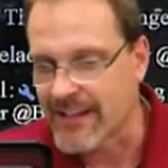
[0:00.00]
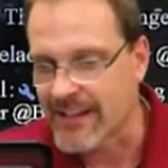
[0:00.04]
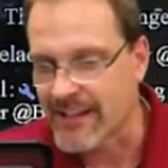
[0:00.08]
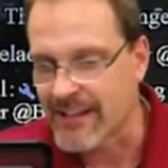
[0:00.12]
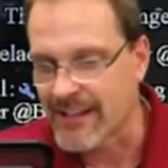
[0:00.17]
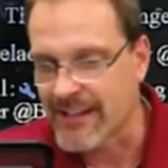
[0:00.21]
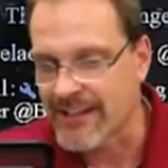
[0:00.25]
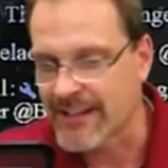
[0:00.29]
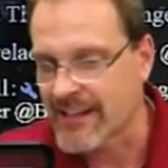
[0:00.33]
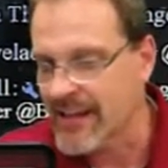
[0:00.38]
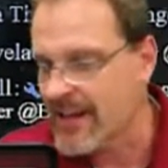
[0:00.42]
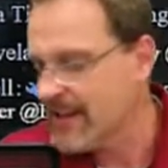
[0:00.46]
You
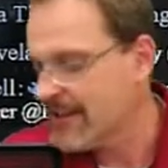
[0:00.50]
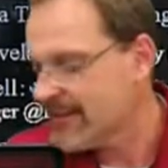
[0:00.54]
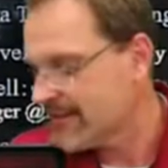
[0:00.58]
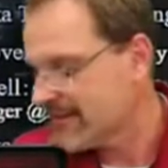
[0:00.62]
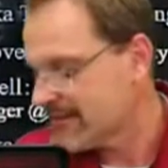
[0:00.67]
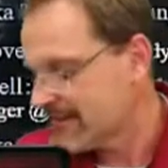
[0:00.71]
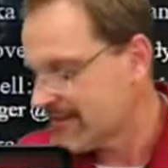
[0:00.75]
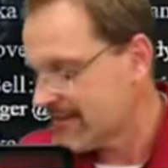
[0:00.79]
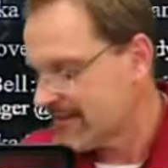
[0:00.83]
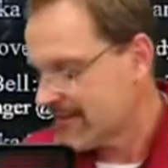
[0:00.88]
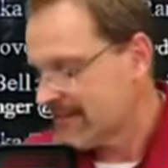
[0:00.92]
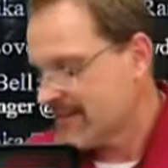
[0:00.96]
like that?"
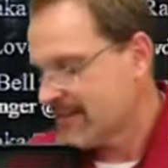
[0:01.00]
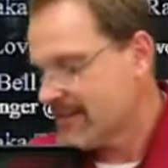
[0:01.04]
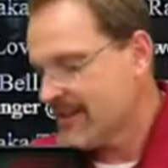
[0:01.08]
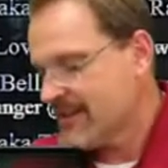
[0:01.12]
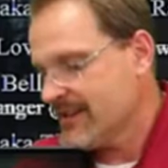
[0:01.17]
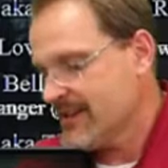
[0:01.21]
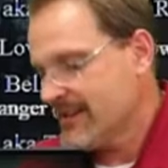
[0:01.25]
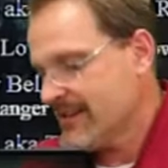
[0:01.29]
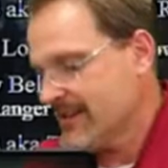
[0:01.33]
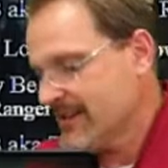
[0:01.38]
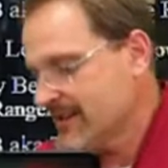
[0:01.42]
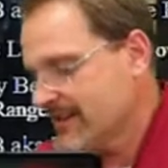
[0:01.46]

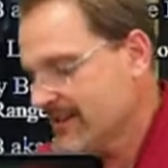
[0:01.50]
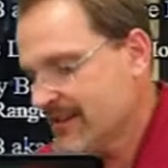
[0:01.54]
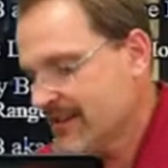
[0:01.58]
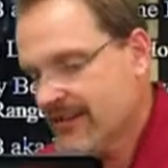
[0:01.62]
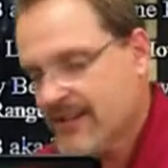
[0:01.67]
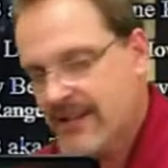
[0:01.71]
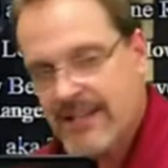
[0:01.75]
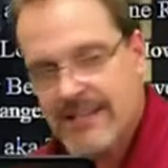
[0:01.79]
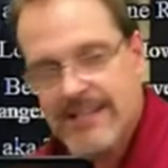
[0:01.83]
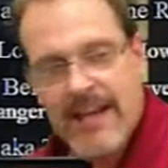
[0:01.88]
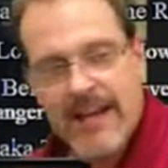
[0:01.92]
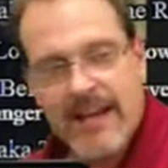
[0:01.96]

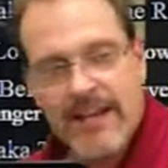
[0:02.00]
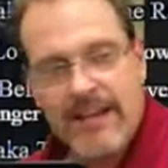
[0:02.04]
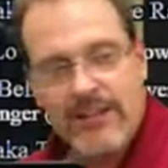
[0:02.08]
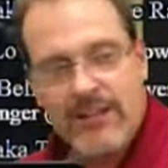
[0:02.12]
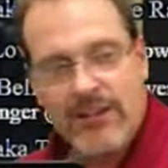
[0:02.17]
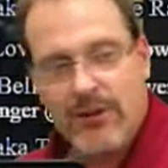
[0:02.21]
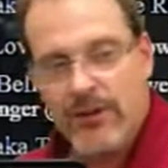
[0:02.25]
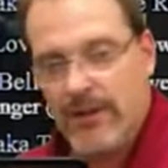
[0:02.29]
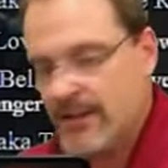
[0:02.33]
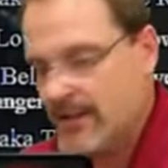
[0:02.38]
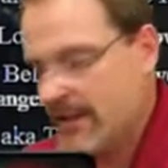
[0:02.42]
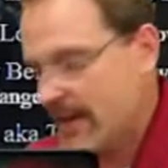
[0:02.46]
That's how you
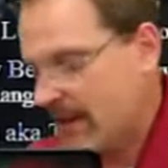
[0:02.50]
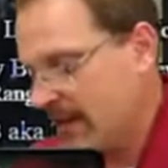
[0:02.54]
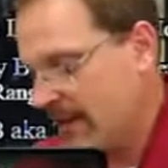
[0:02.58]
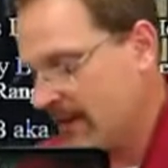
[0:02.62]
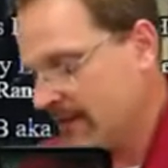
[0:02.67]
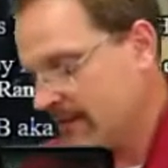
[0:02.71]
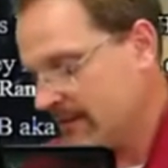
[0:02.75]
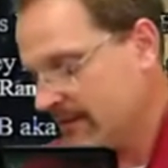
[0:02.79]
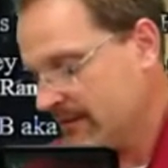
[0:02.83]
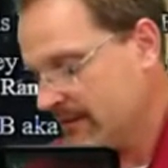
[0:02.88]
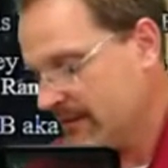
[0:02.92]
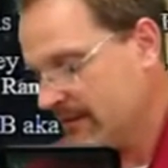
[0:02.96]
do it, Dan.